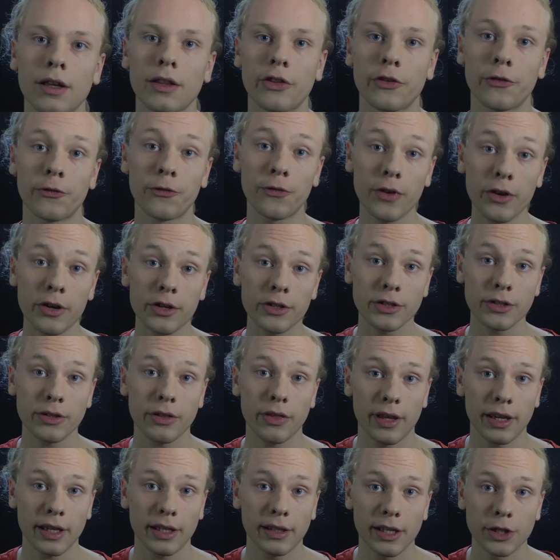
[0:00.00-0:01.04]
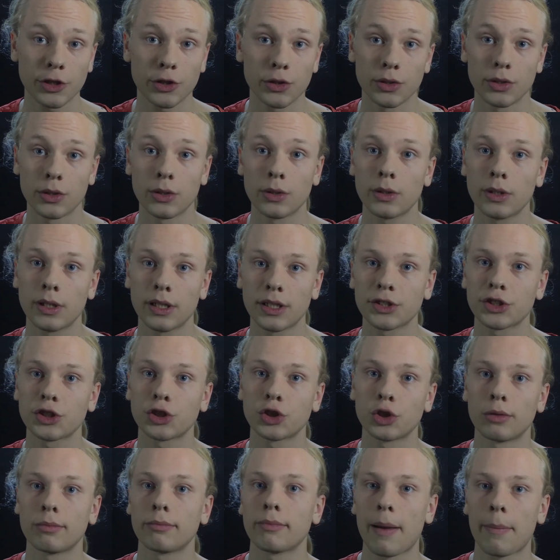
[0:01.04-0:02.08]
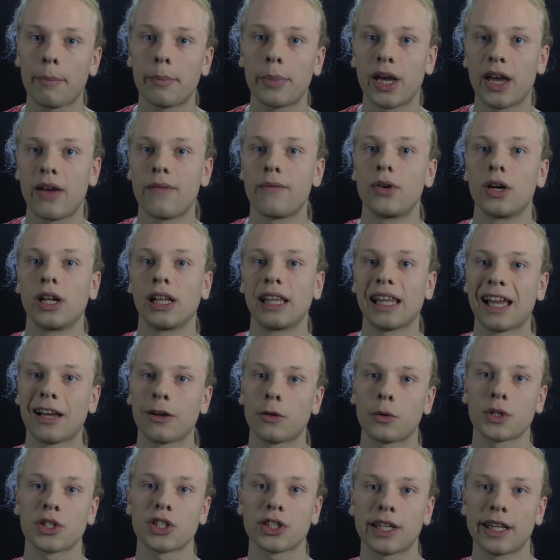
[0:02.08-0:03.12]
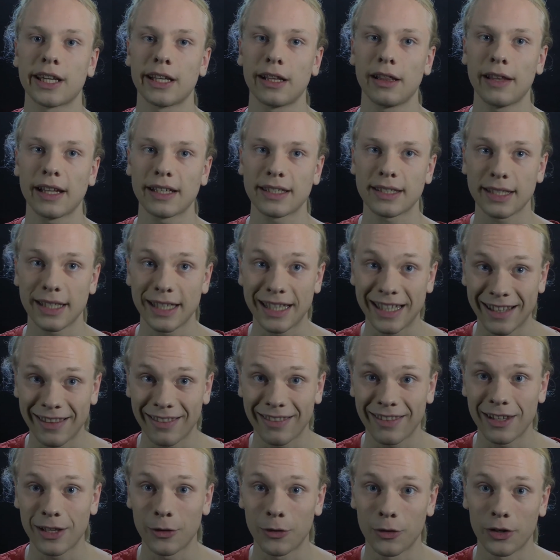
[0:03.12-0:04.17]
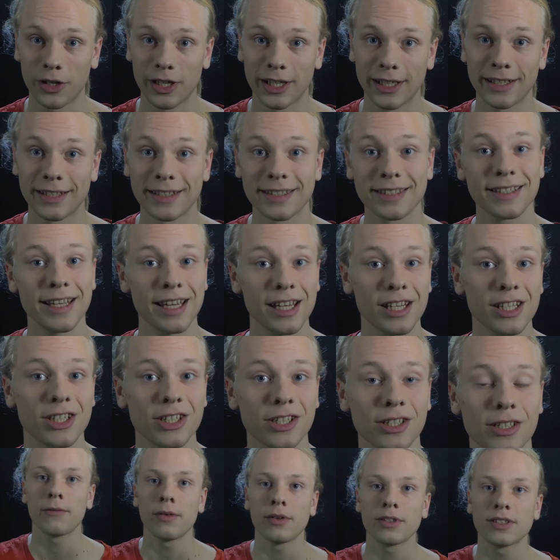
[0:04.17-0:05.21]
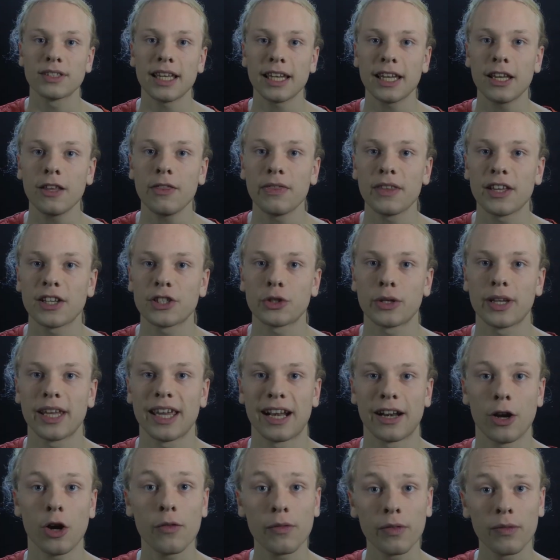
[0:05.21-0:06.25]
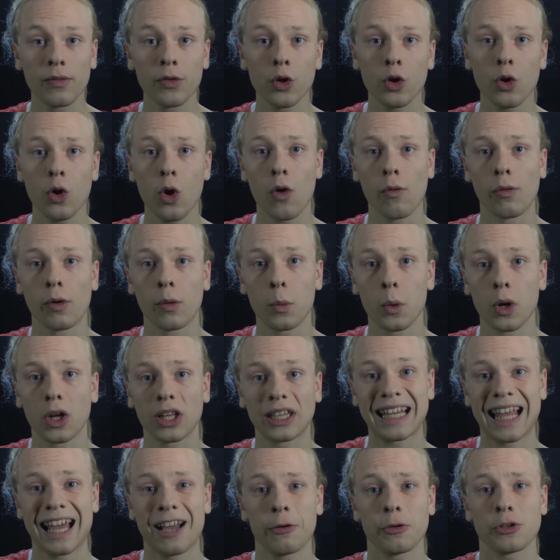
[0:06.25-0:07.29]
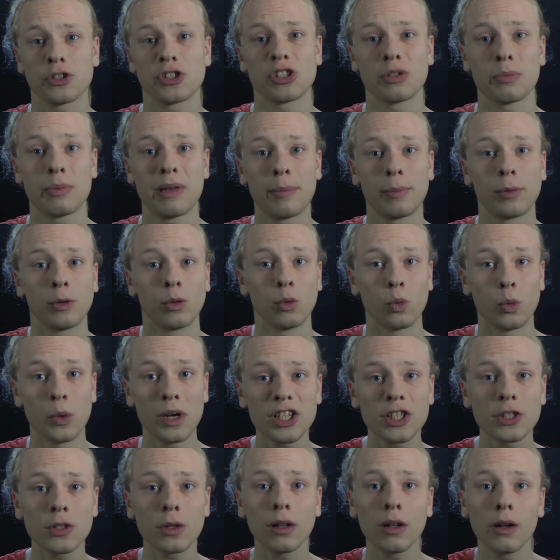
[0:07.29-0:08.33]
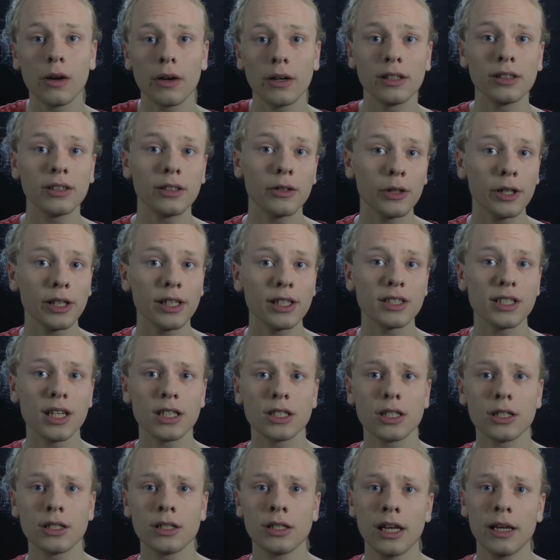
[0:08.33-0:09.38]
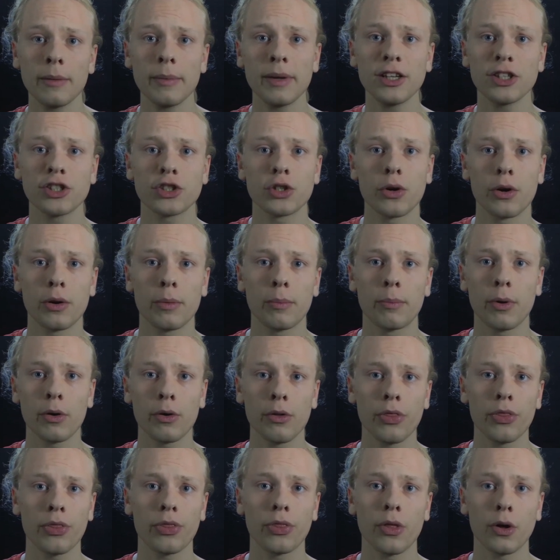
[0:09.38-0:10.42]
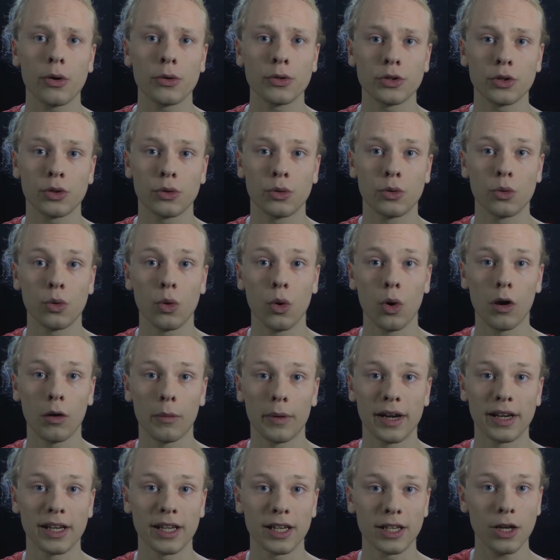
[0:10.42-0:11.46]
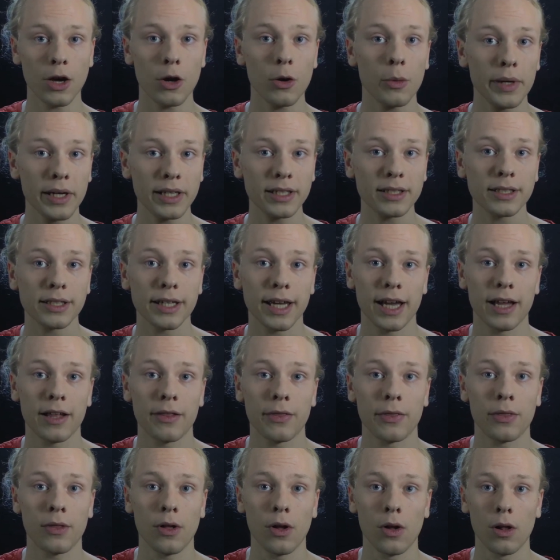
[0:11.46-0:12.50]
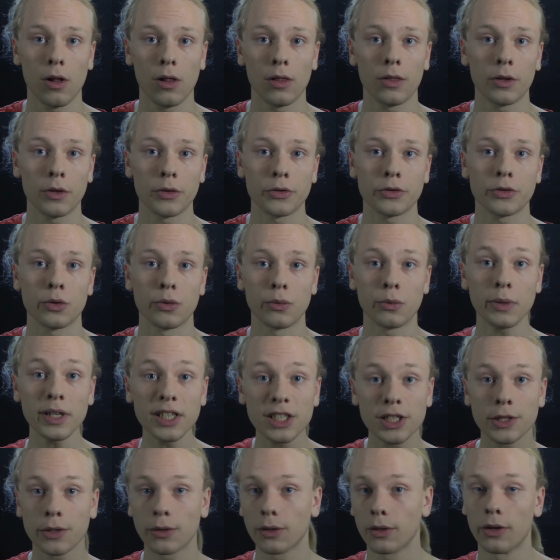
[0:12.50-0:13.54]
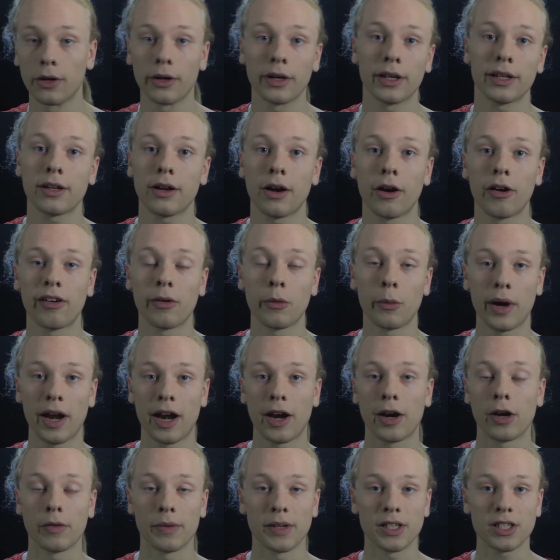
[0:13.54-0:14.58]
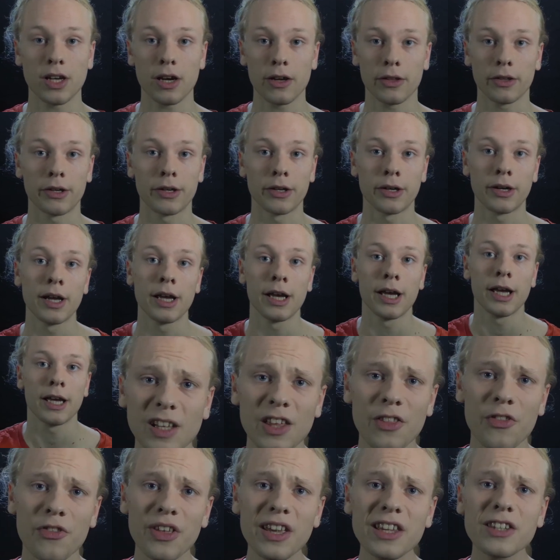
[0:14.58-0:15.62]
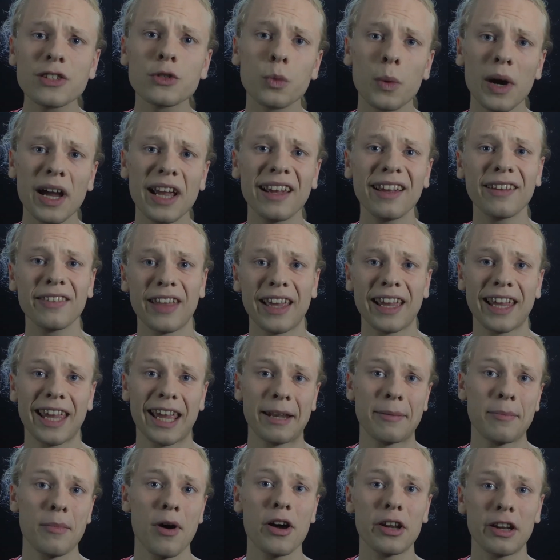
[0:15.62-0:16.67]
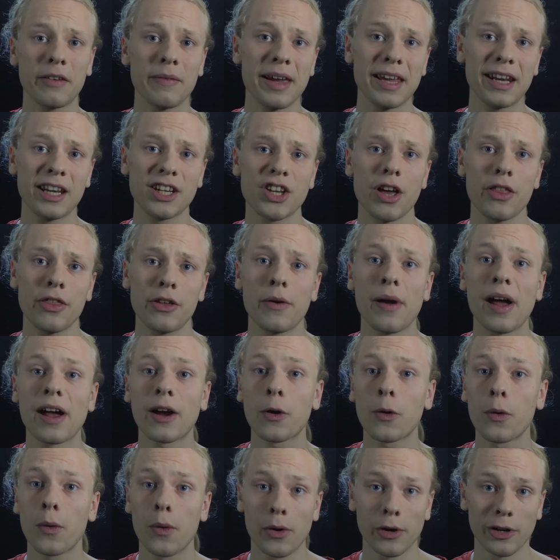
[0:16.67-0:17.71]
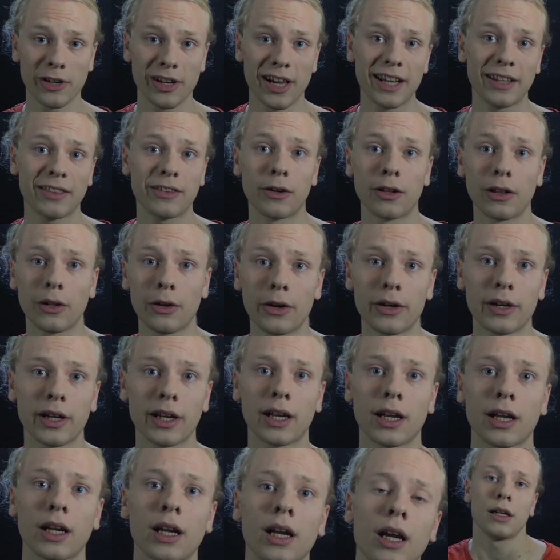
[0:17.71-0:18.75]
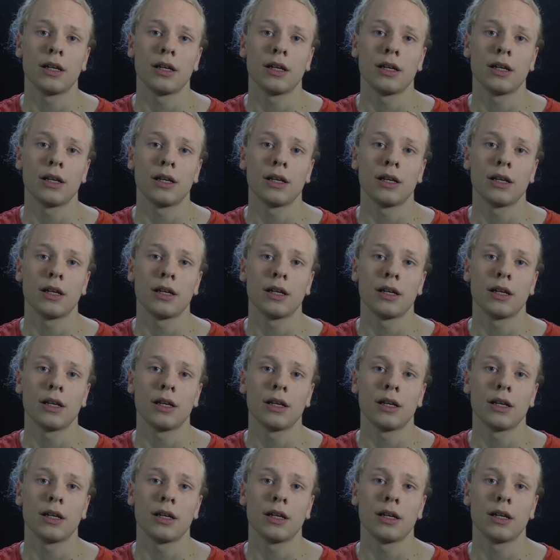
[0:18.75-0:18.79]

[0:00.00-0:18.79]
The first thing they should do is to map every language skill that's in the organization. Second, they should get an overview over what languages people wish to learn in the organization, and make sure both those who already know it and all those who wish to learn it are aware of each other. This way, they can motivate each other and coordinate their learning.